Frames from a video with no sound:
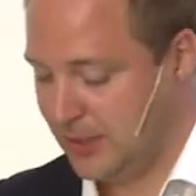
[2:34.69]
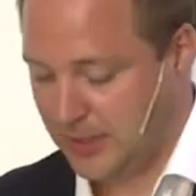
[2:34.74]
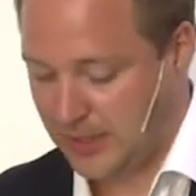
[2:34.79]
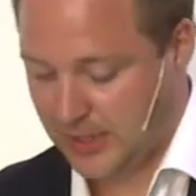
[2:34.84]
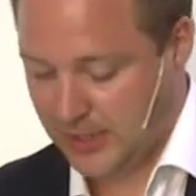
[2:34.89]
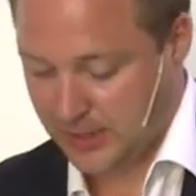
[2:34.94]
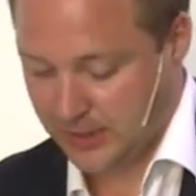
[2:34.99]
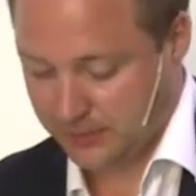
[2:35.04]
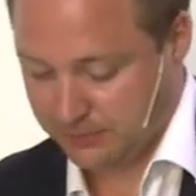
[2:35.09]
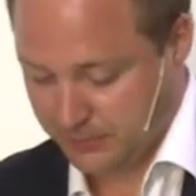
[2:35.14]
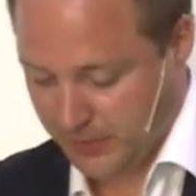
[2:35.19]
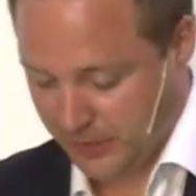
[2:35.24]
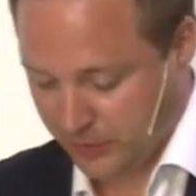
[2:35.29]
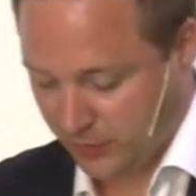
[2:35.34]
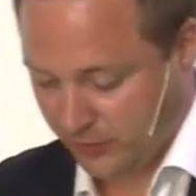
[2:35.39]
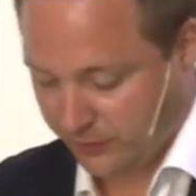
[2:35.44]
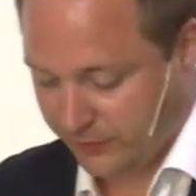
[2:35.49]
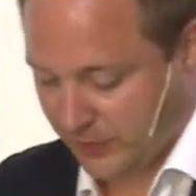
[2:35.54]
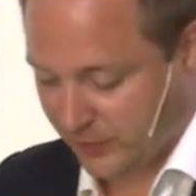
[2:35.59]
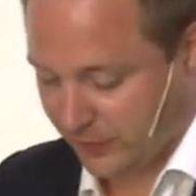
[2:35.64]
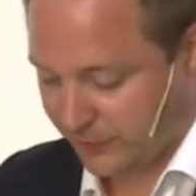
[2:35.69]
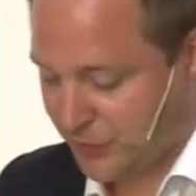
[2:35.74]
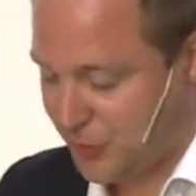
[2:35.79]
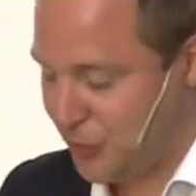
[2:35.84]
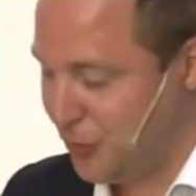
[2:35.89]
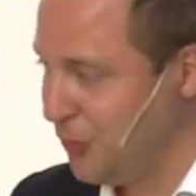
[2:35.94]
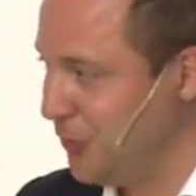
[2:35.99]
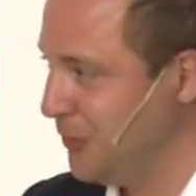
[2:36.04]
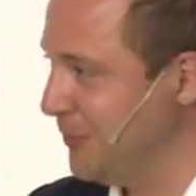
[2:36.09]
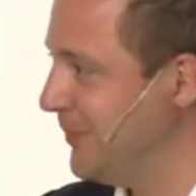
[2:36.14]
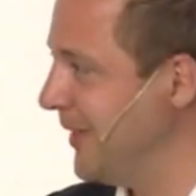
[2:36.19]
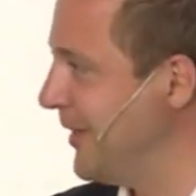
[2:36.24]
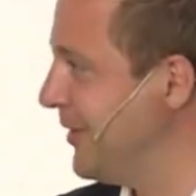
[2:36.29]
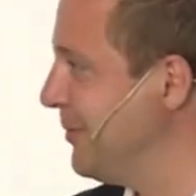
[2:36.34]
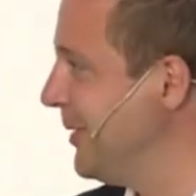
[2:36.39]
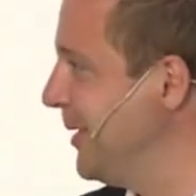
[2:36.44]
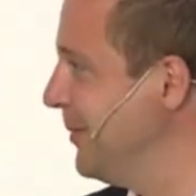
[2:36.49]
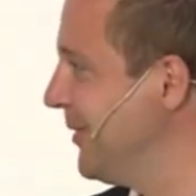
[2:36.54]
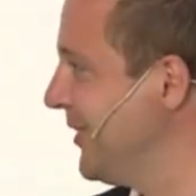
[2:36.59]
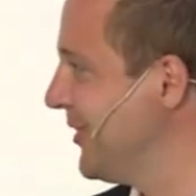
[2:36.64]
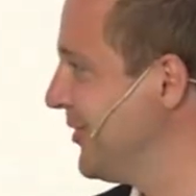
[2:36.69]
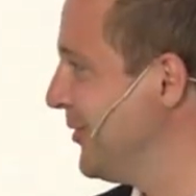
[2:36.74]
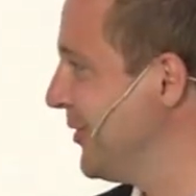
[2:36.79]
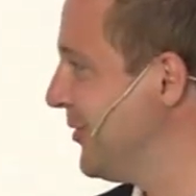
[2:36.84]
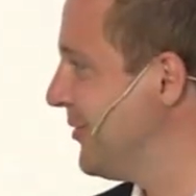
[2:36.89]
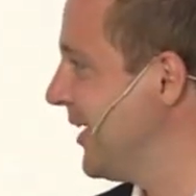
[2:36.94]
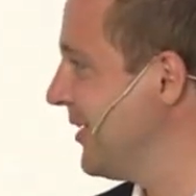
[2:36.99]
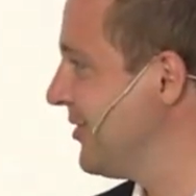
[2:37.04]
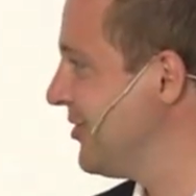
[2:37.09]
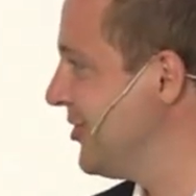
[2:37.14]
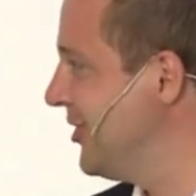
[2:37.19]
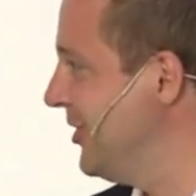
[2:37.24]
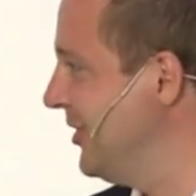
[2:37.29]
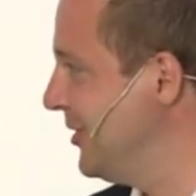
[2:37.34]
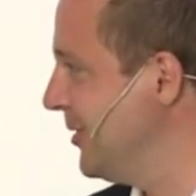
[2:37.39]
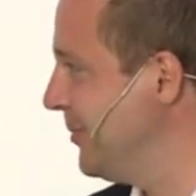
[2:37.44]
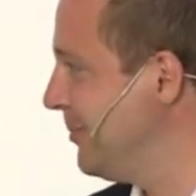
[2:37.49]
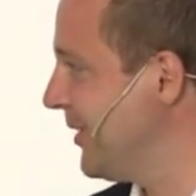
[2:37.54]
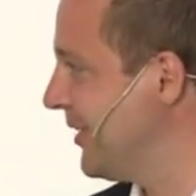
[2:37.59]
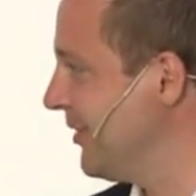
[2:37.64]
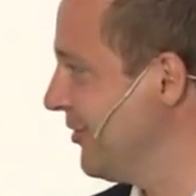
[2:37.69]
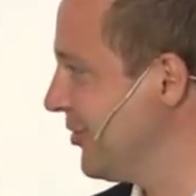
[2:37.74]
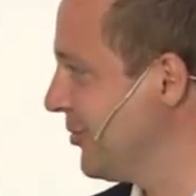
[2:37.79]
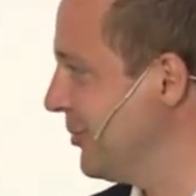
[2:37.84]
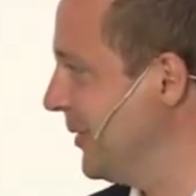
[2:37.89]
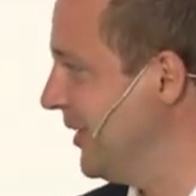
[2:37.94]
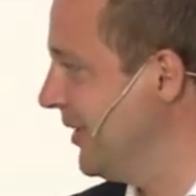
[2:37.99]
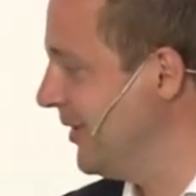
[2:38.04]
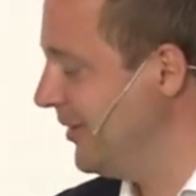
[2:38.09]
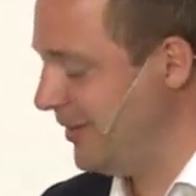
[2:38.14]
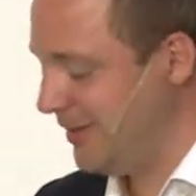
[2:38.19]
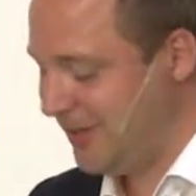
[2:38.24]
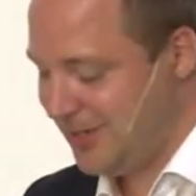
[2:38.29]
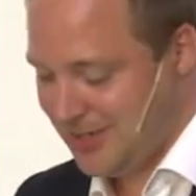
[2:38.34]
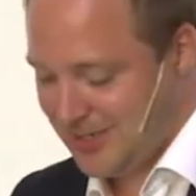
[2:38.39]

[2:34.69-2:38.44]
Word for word: Uh, I couldn't think of two better people to address TTIP here in Sweden.